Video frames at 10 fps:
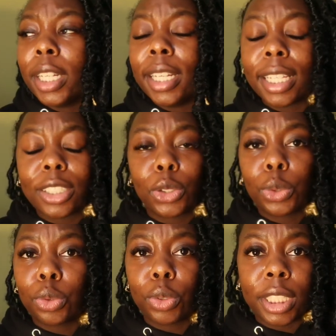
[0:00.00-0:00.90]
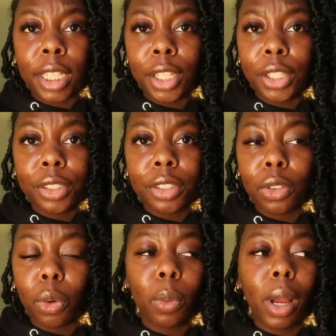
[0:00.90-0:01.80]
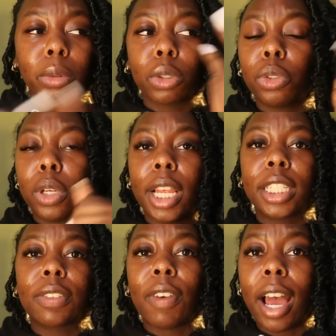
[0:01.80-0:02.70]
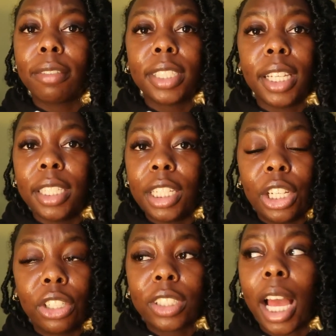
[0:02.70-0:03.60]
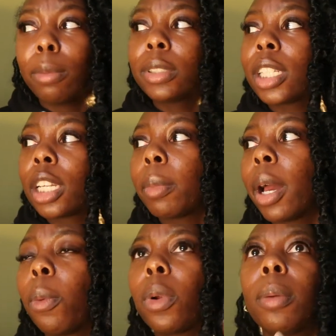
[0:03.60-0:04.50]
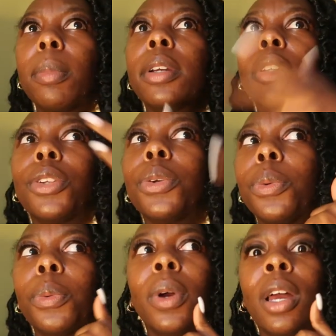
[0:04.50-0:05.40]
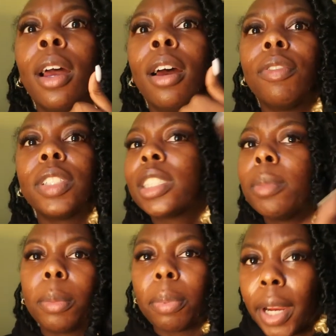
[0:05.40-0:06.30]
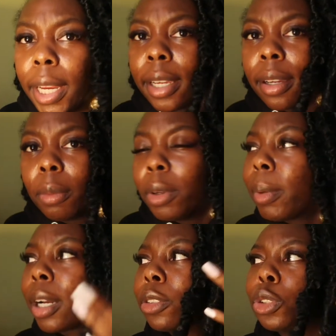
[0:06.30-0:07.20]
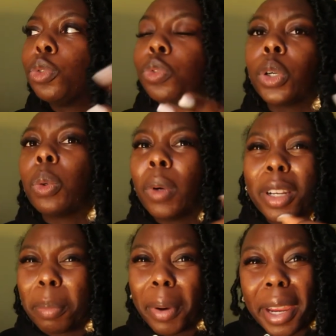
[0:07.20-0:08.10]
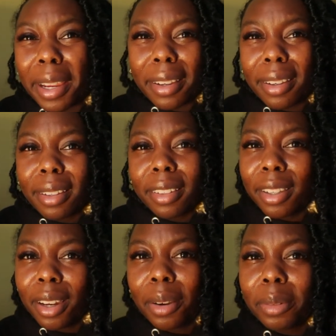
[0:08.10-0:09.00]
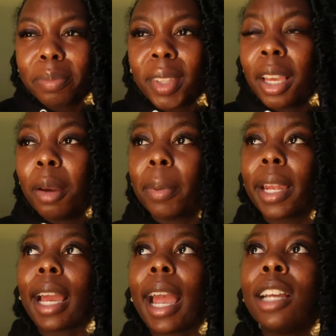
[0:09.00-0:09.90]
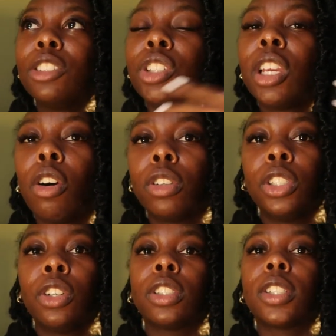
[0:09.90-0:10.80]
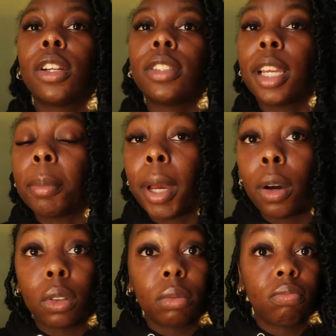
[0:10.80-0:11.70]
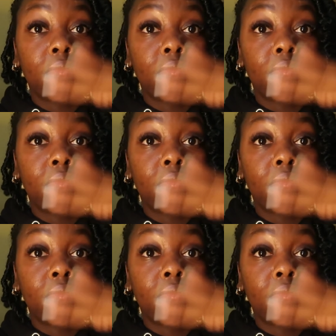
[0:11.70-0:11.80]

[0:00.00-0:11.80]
in the next 2-3 years or what I was going to do in the next 5-10 years. I was thinking about what I'm going to do for summer break. What am I going to do for winter break? You know? But, like, as you get older, you're going to start thinking about